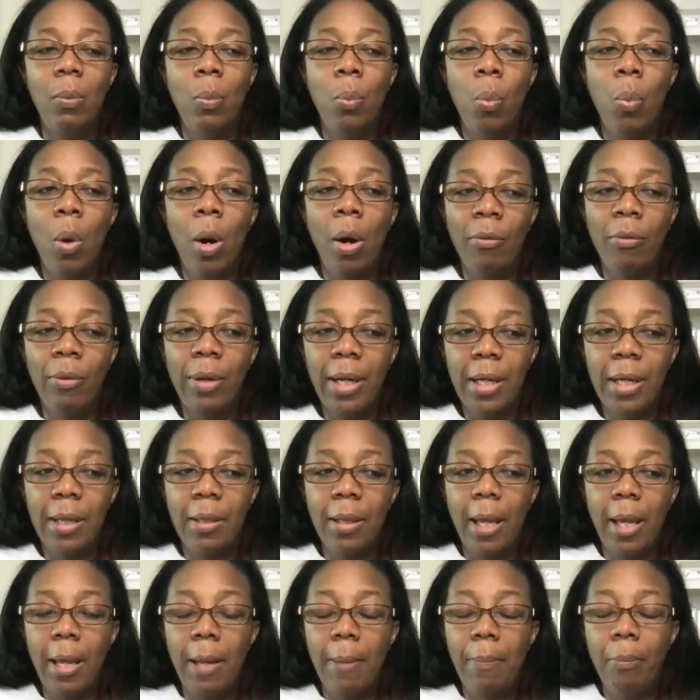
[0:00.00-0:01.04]
worry,
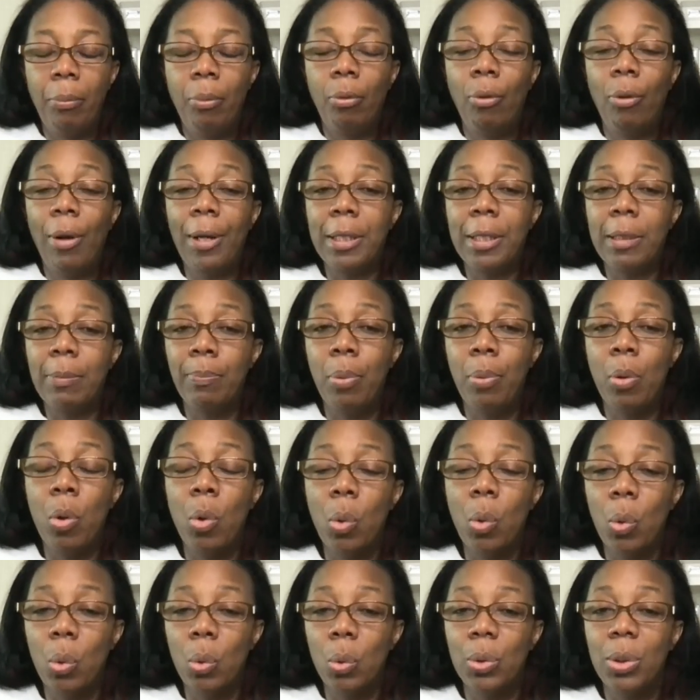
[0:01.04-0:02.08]
they press
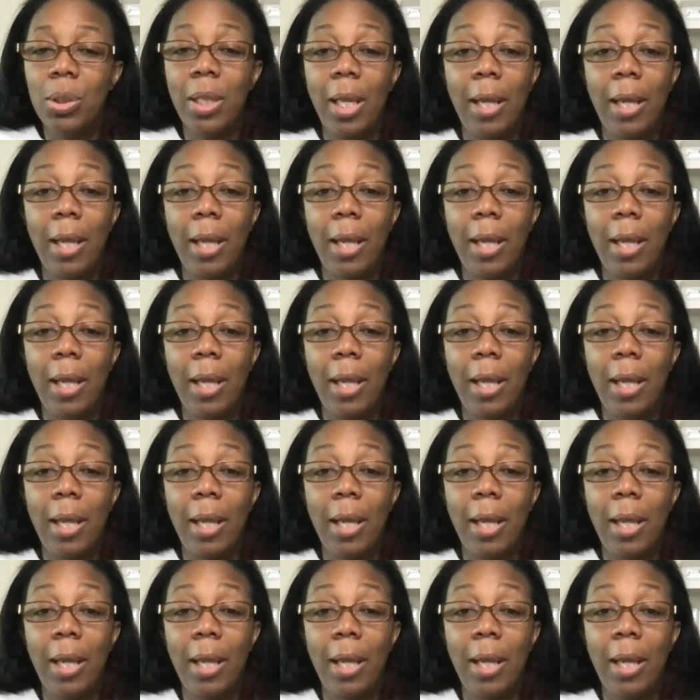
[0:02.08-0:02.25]
pause,